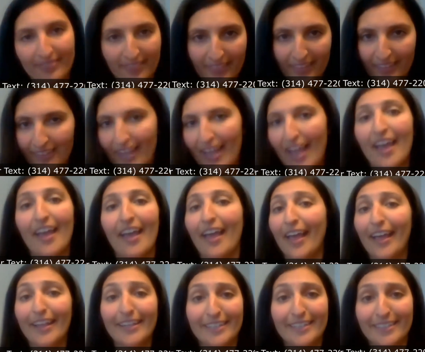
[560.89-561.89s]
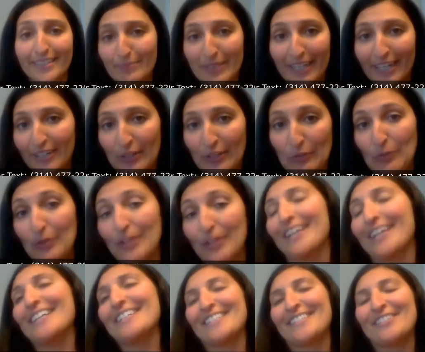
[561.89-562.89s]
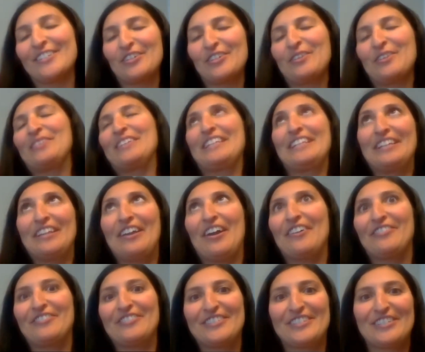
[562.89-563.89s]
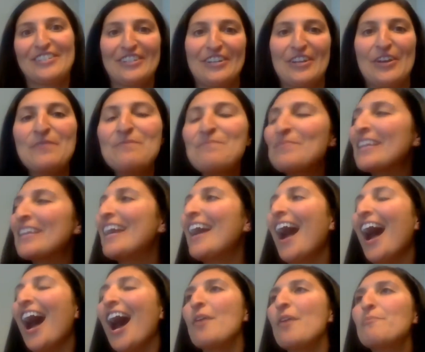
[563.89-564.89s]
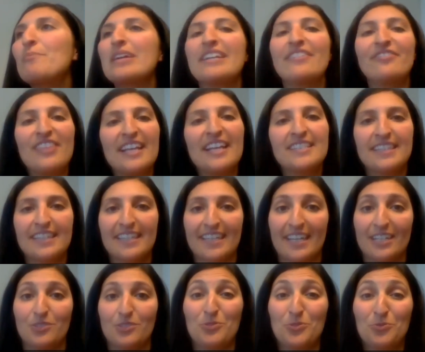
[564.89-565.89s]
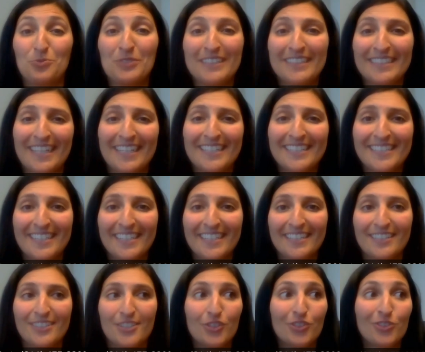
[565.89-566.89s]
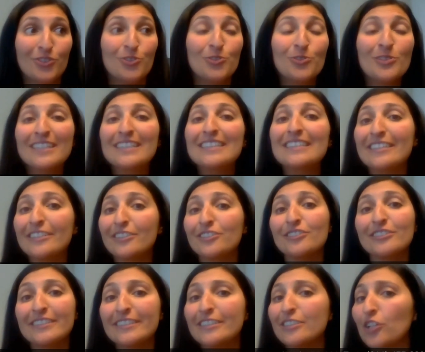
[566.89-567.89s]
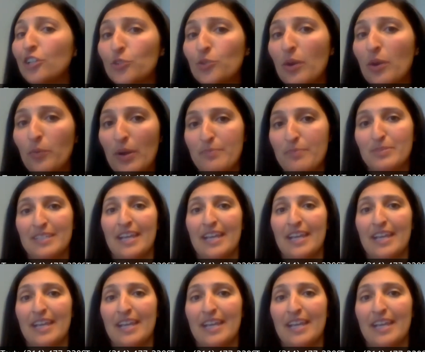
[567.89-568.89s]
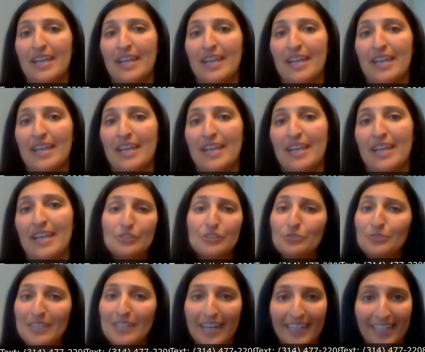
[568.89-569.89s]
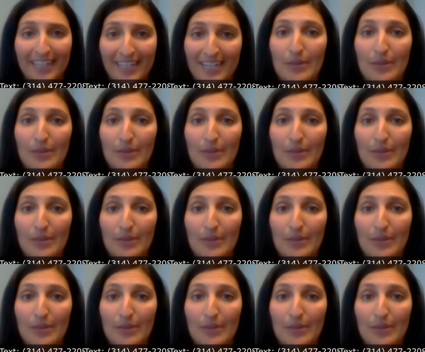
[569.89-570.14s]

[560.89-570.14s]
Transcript: that doesn't mean I don't work. I just don't come into the office, you know? Um, but if that's the case, what's really nice is you could literally go to our website at arsenalcu.com